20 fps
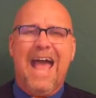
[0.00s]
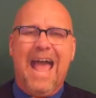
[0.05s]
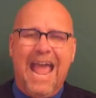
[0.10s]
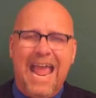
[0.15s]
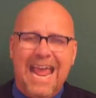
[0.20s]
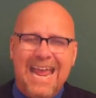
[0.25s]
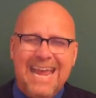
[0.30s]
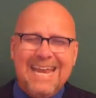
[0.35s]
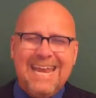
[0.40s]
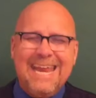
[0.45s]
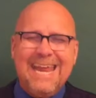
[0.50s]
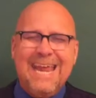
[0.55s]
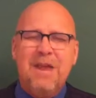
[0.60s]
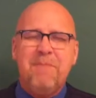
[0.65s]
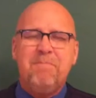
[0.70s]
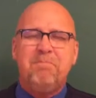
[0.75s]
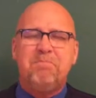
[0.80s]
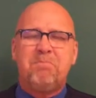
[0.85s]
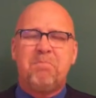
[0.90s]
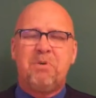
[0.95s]

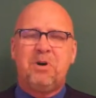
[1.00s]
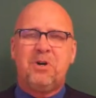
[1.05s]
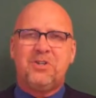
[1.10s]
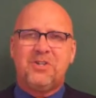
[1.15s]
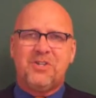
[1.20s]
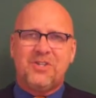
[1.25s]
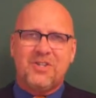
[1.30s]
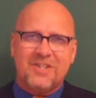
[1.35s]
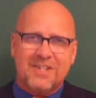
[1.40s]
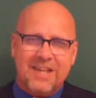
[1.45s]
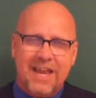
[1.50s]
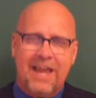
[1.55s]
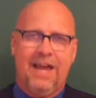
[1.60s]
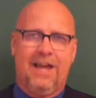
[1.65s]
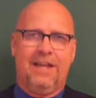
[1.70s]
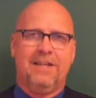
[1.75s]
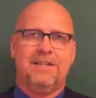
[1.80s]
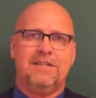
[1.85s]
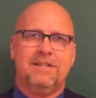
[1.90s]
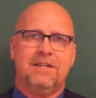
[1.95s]

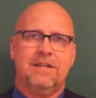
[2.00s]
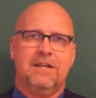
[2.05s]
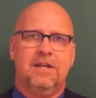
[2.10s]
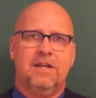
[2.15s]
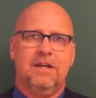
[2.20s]
80%